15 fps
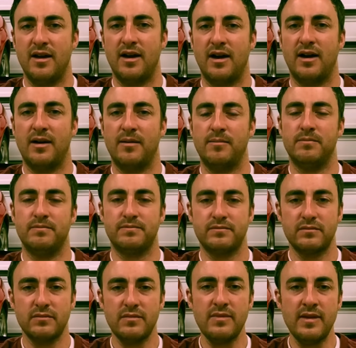Um,
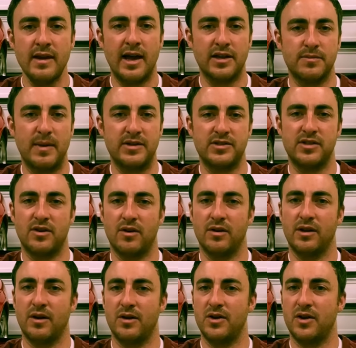as mentioned
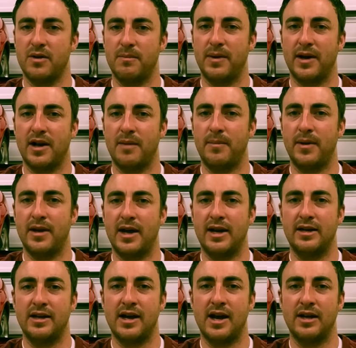earlier, you can pick up a
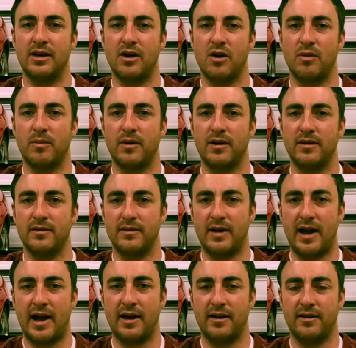'99 Cobra,
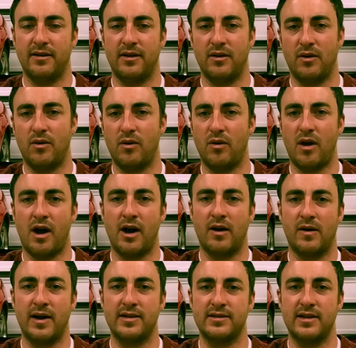at, you know, whole
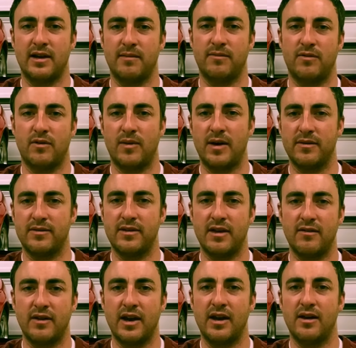IRS setup for around
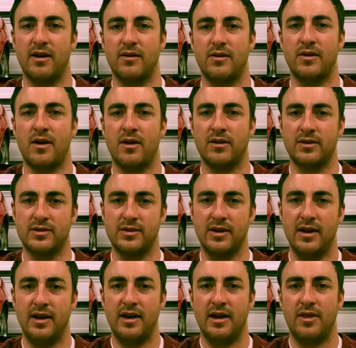seven, eight hundred dollars
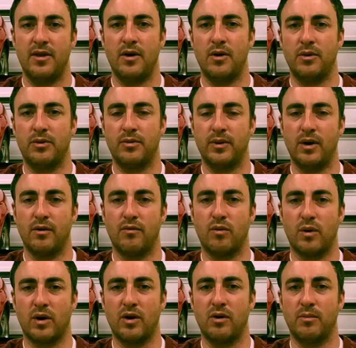the
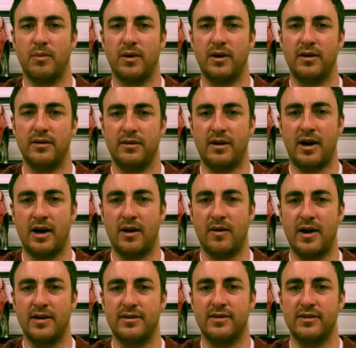0304 Cobra
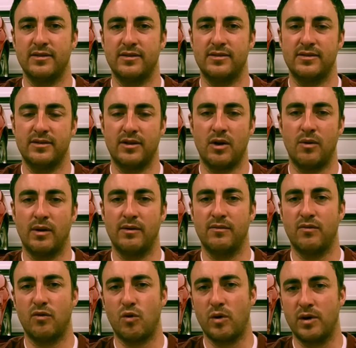IRS is going
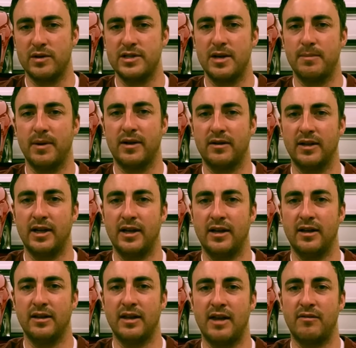for
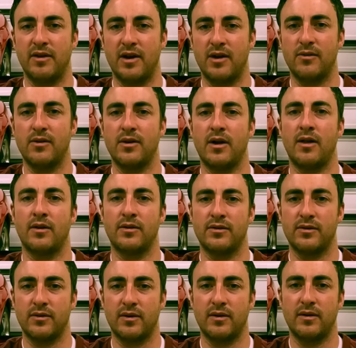typically
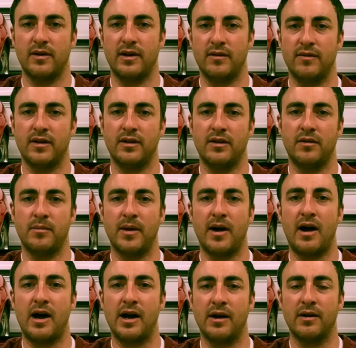$1,100 or even a little bit
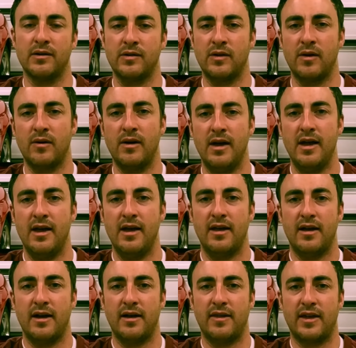higher. So
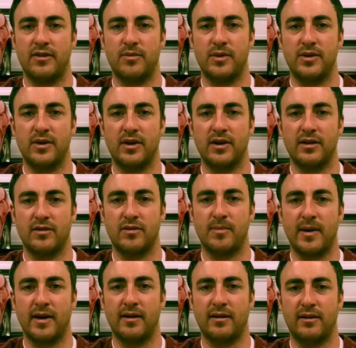uh, that's what you can
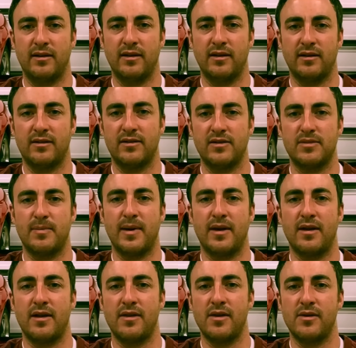expect to, to
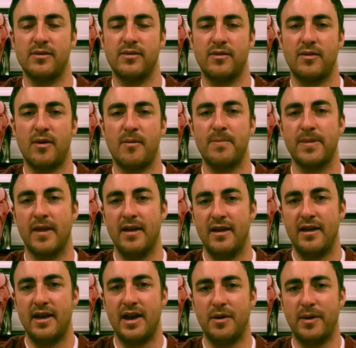spend on those. So
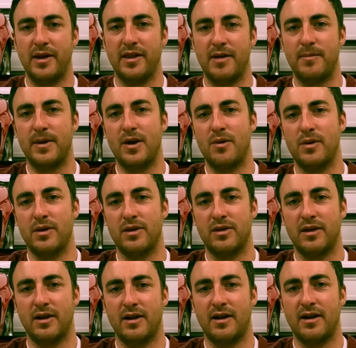anyway, let me know what you
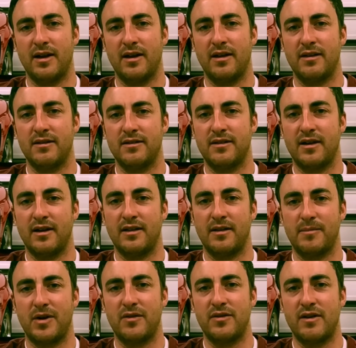think and uh,
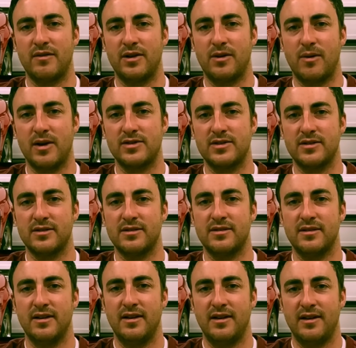let me know if you have any questions.